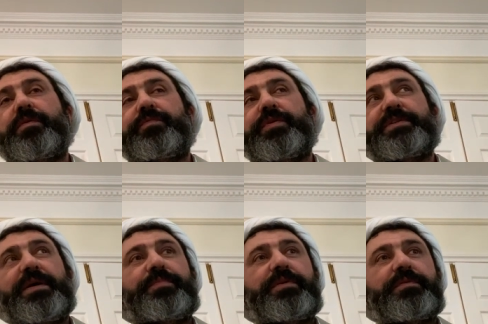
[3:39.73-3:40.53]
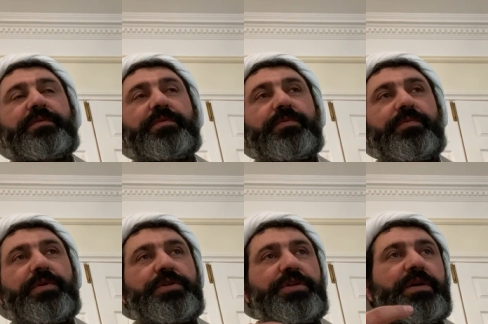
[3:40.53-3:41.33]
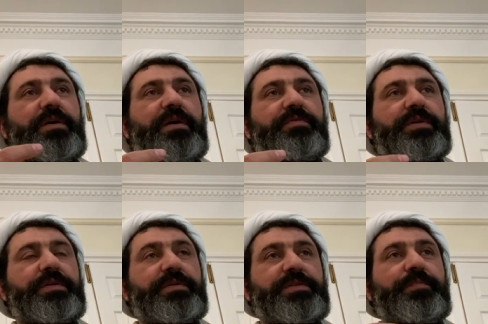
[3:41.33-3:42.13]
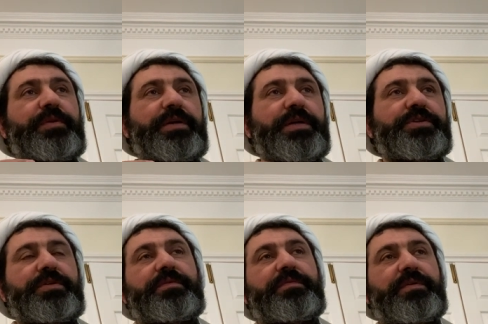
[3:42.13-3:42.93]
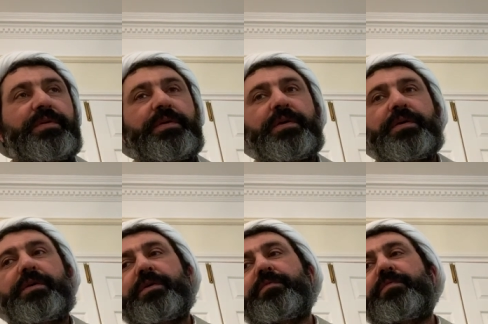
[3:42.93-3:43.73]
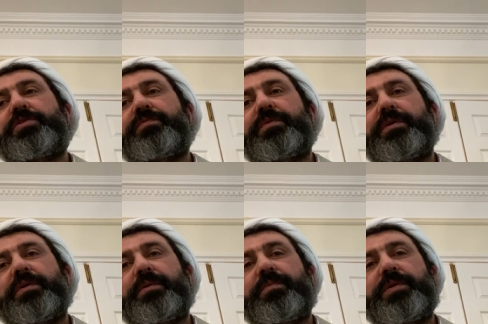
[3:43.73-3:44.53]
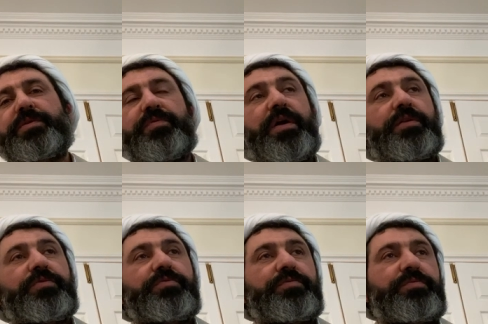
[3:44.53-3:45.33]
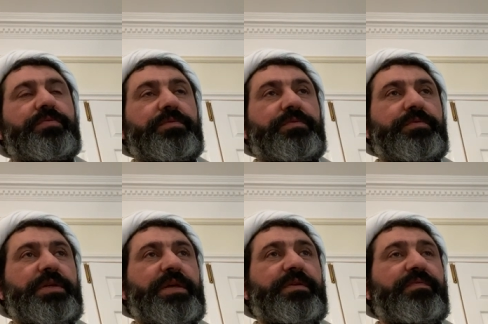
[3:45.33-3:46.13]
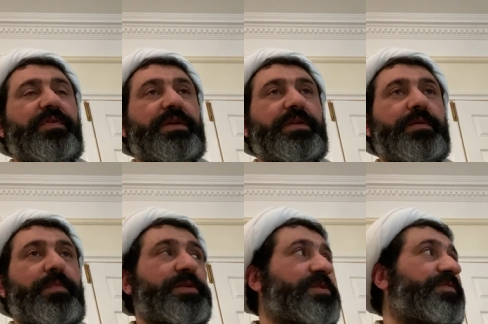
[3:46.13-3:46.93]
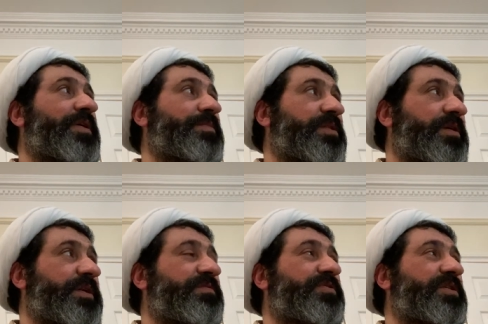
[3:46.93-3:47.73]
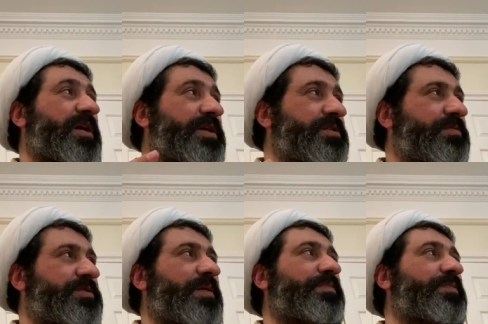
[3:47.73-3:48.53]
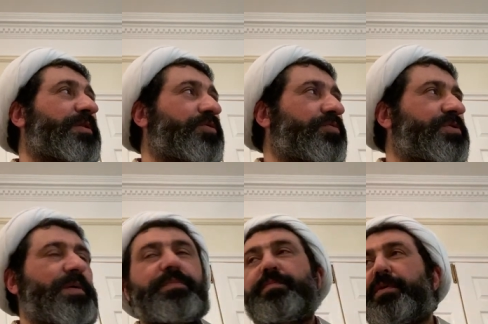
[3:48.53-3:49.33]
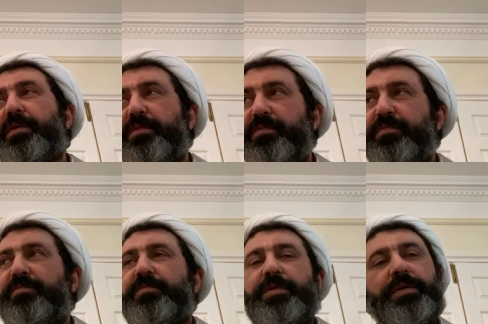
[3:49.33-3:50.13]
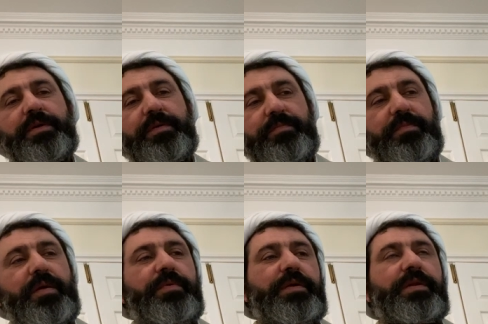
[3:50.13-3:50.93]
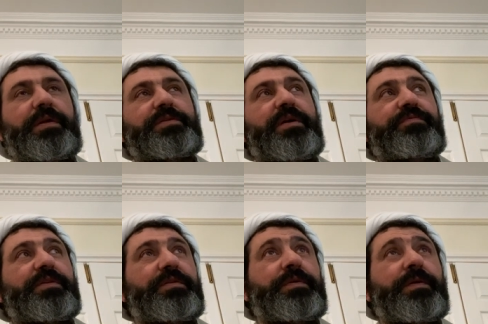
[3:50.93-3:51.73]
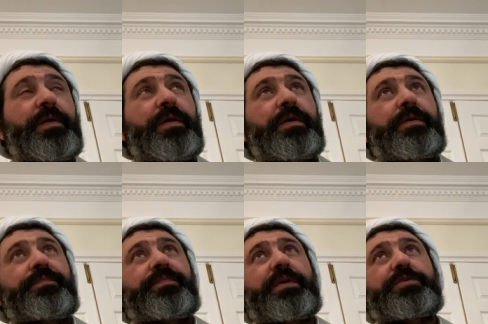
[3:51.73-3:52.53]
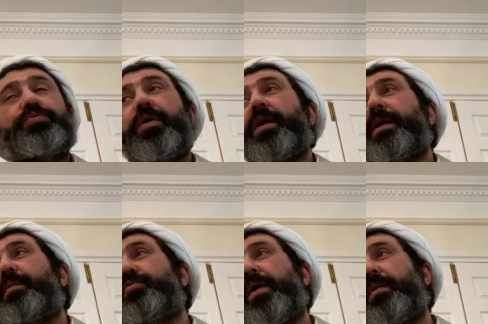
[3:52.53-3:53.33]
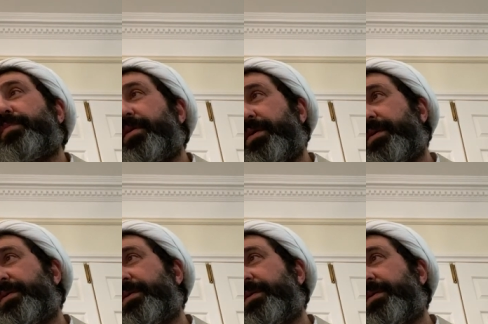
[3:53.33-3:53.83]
for example, uh, we Shia have a supplication which uh, we try to read and reflect in the months of Ramadan every night. Some people do, some people maybe less often. It's Dua Abu Hamza.